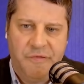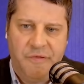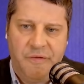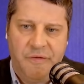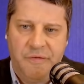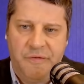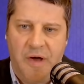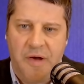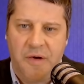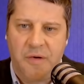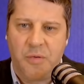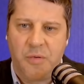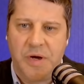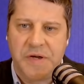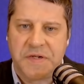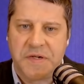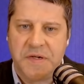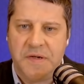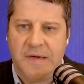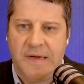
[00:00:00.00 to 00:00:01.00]
Final
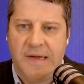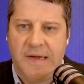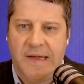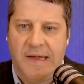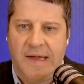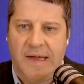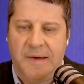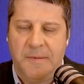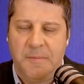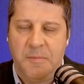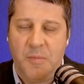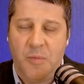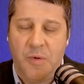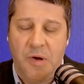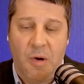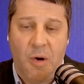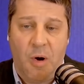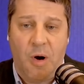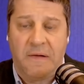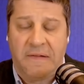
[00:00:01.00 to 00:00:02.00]
question.
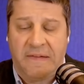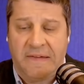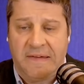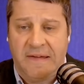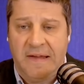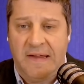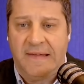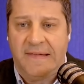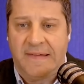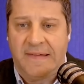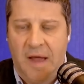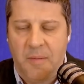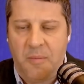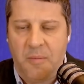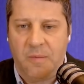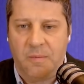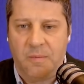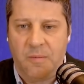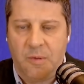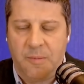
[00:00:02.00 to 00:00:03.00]
We are seeing
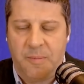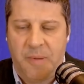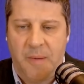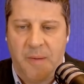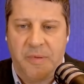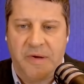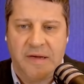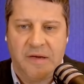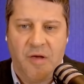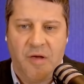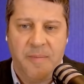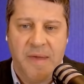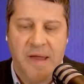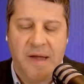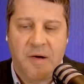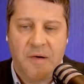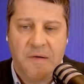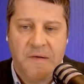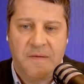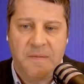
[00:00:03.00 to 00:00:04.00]
some Republican
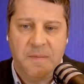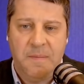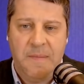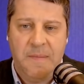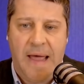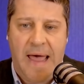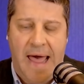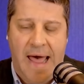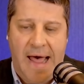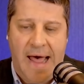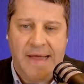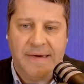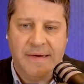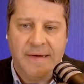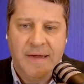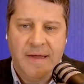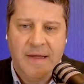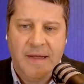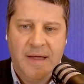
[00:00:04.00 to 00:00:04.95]
lawmakers mad